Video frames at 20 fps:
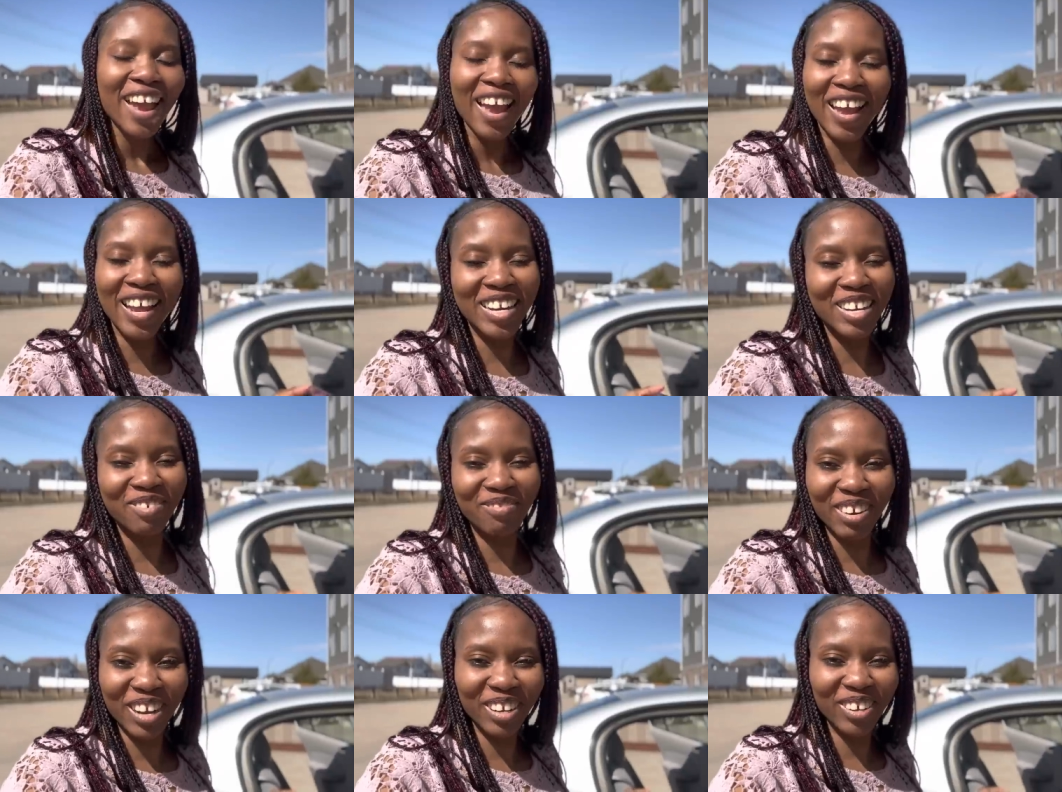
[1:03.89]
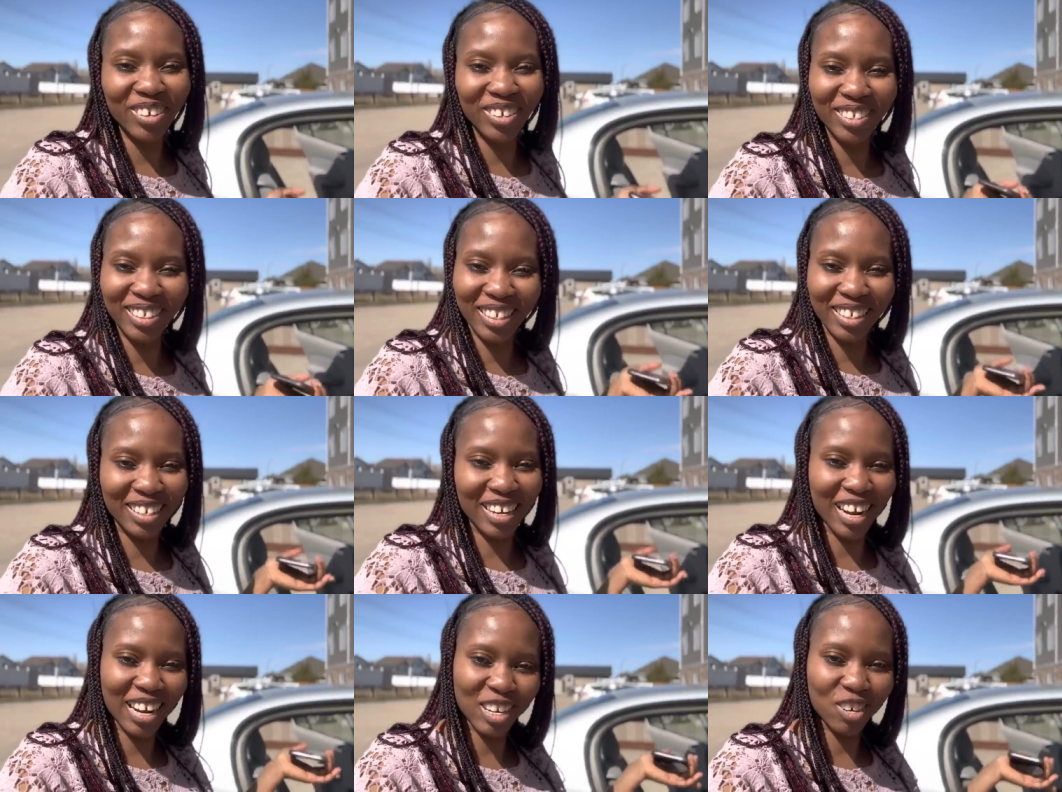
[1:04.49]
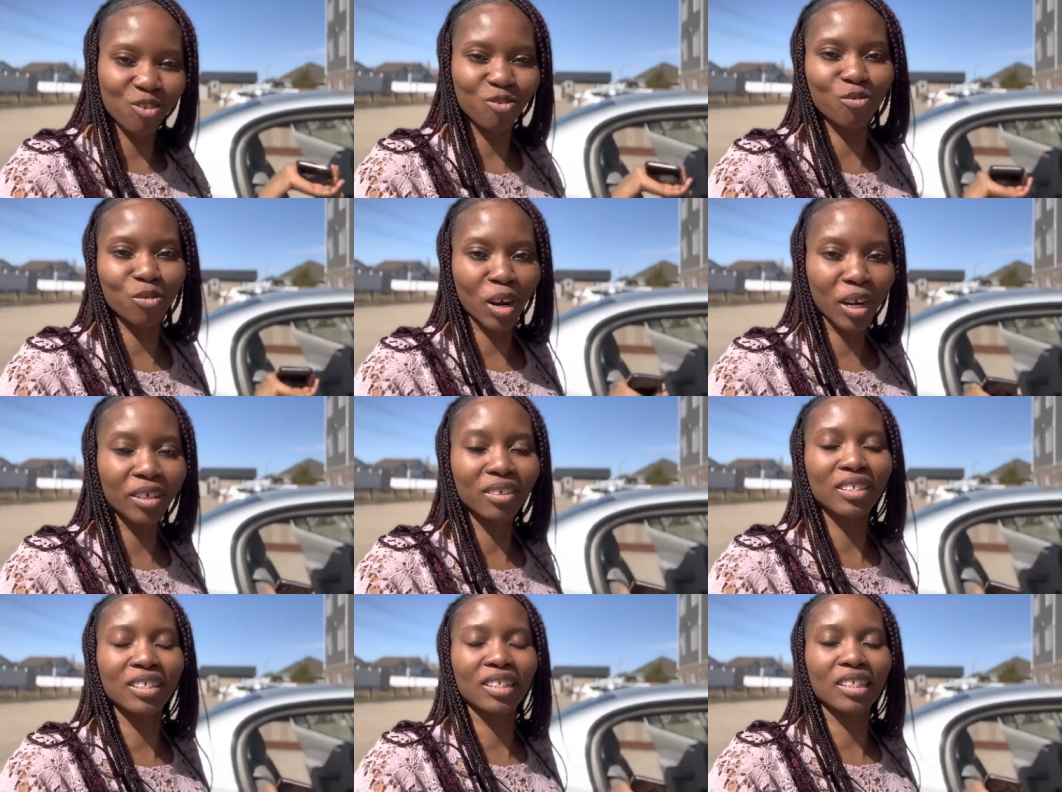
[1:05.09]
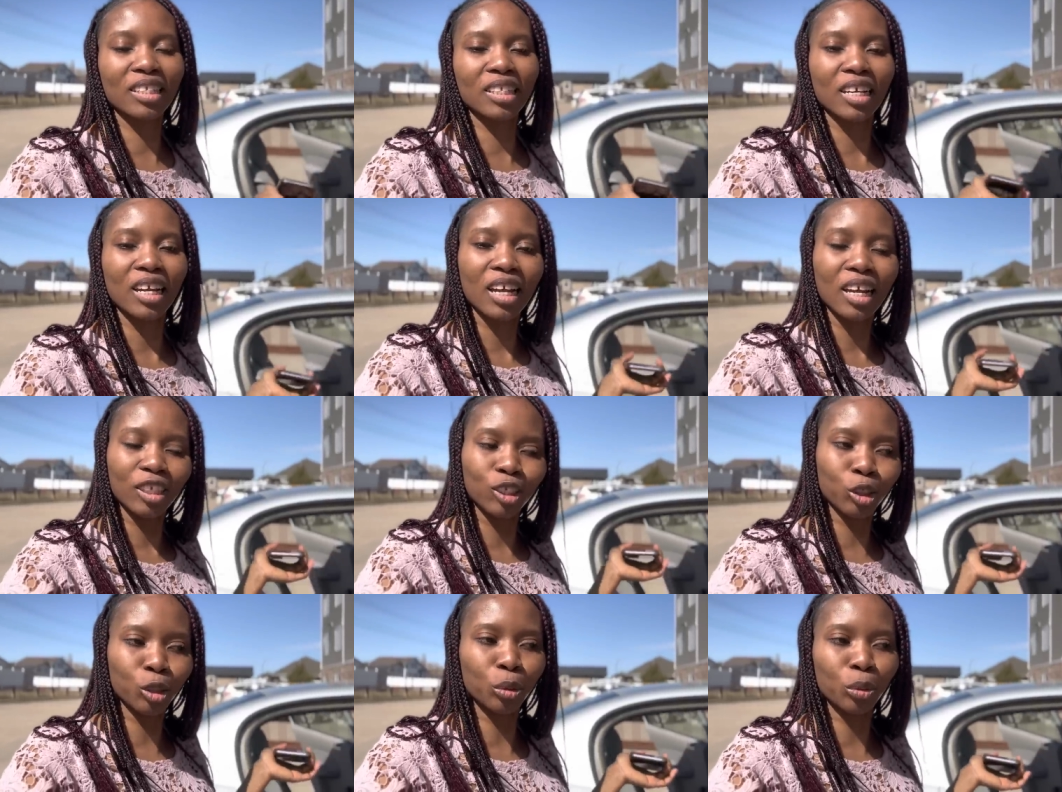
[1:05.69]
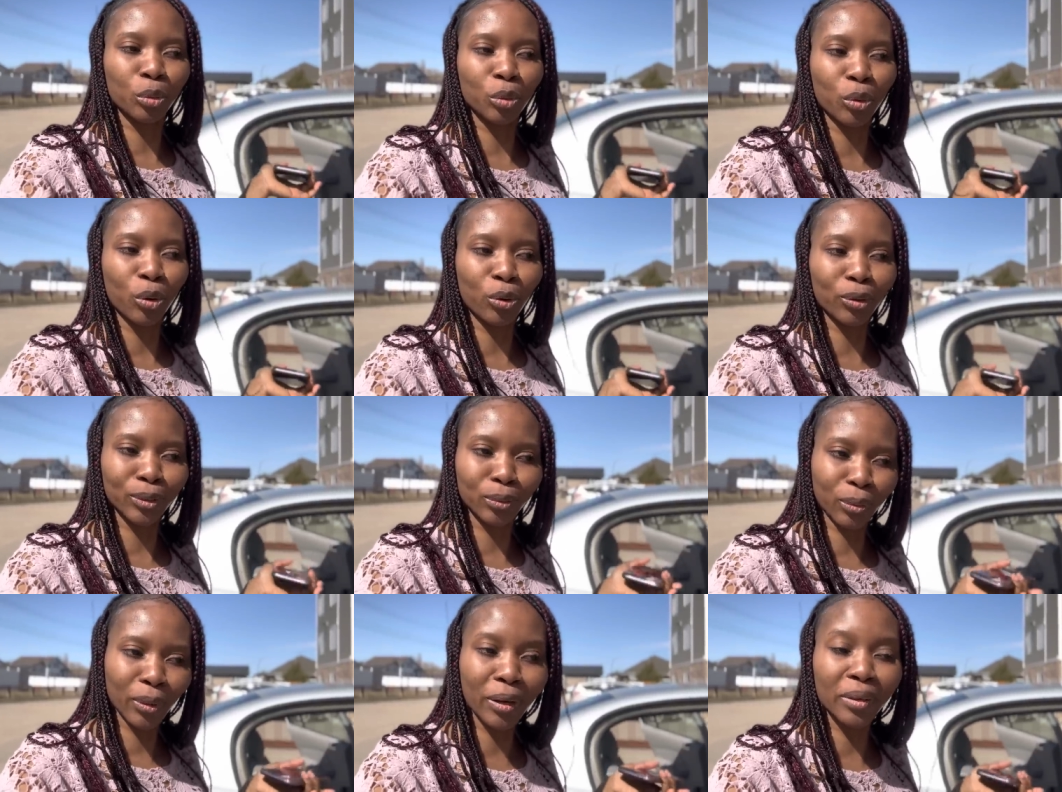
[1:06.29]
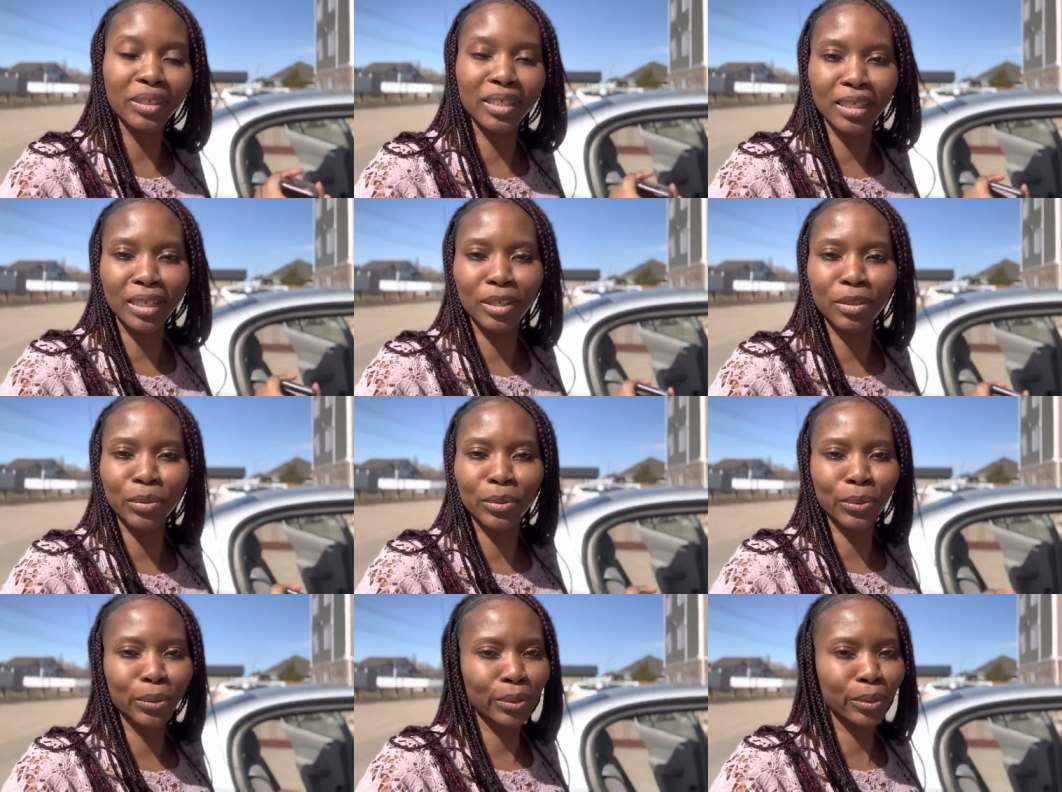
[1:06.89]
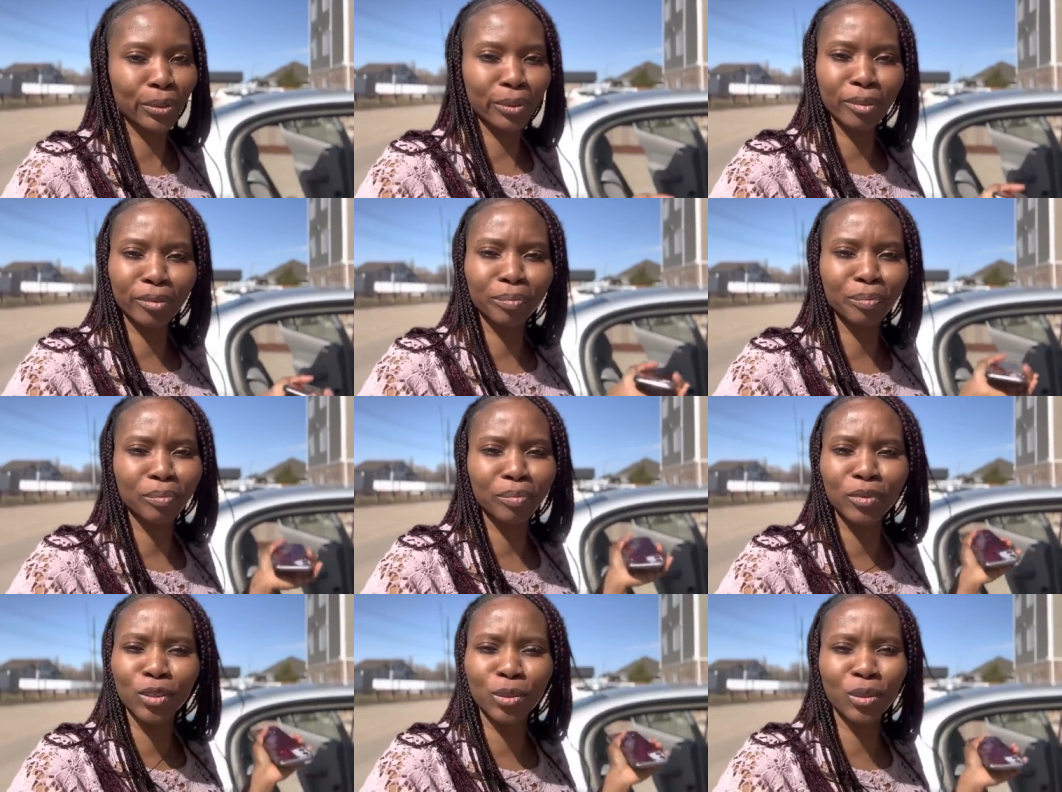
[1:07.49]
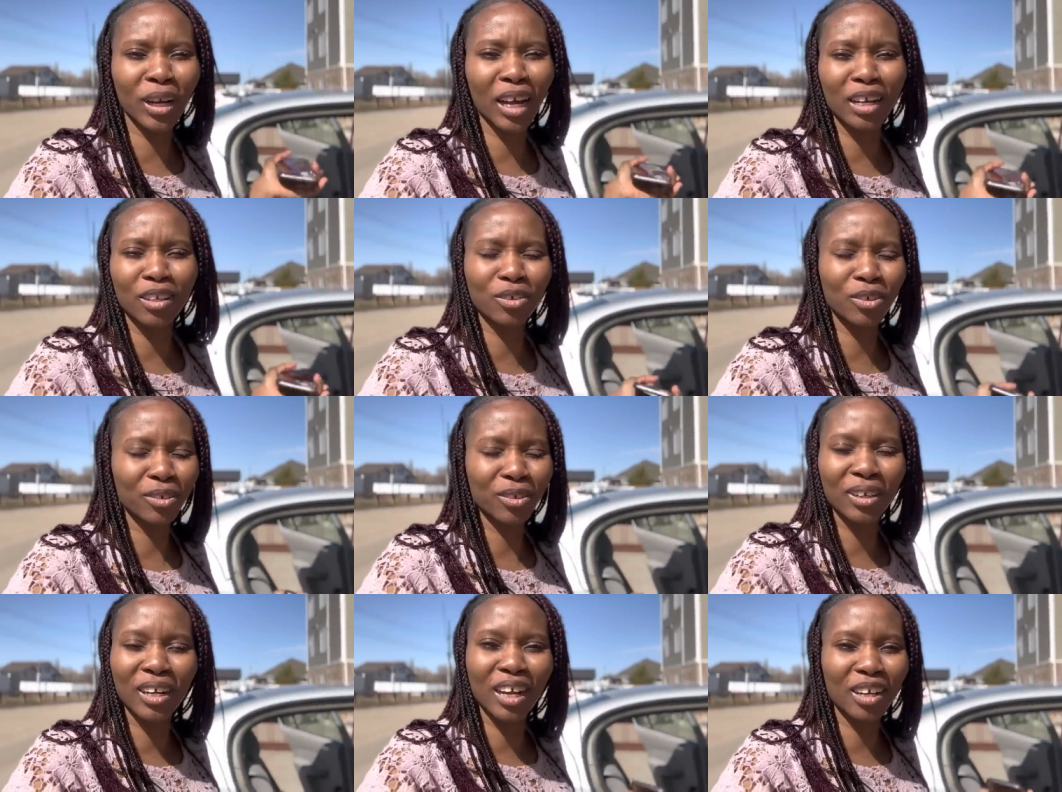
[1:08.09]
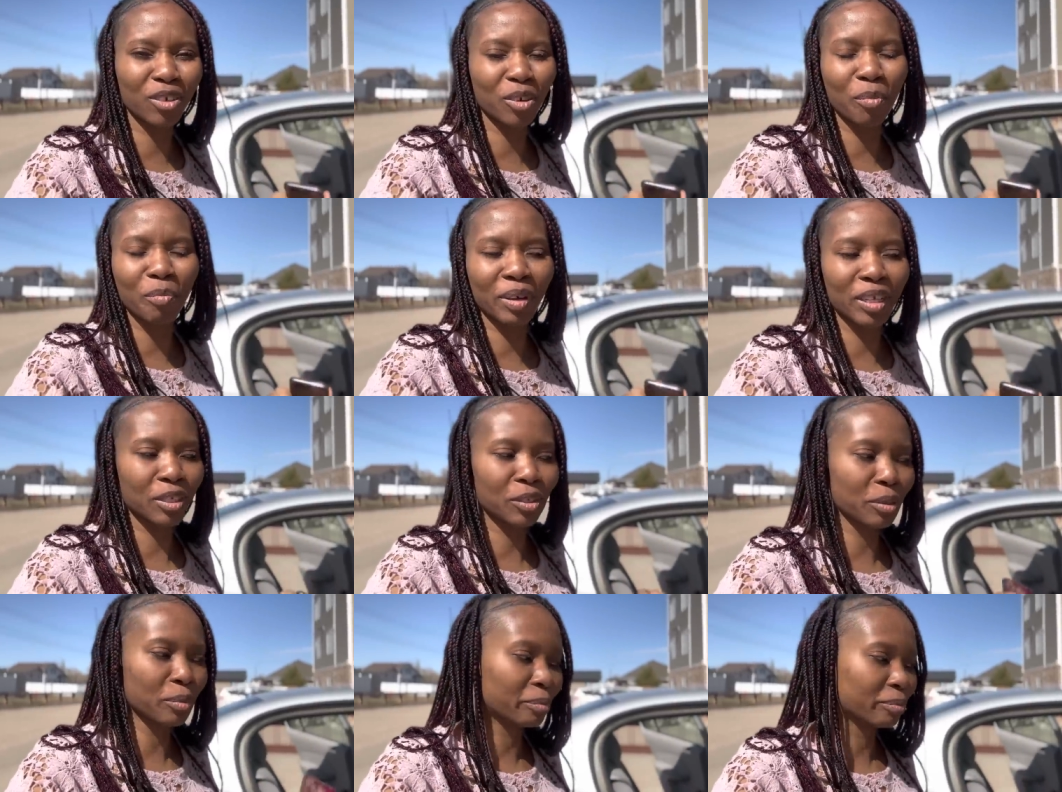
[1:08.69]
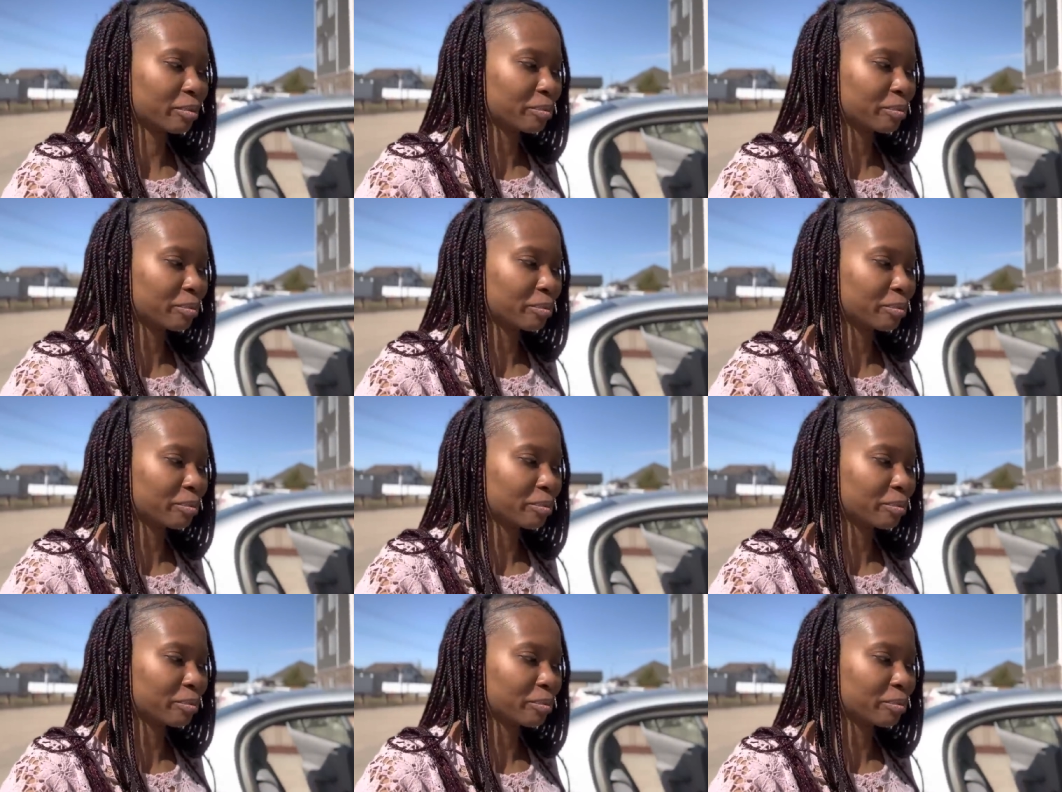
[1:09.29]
Anyway, God indwells you, dwells in you, so you cannot you cannot mess up.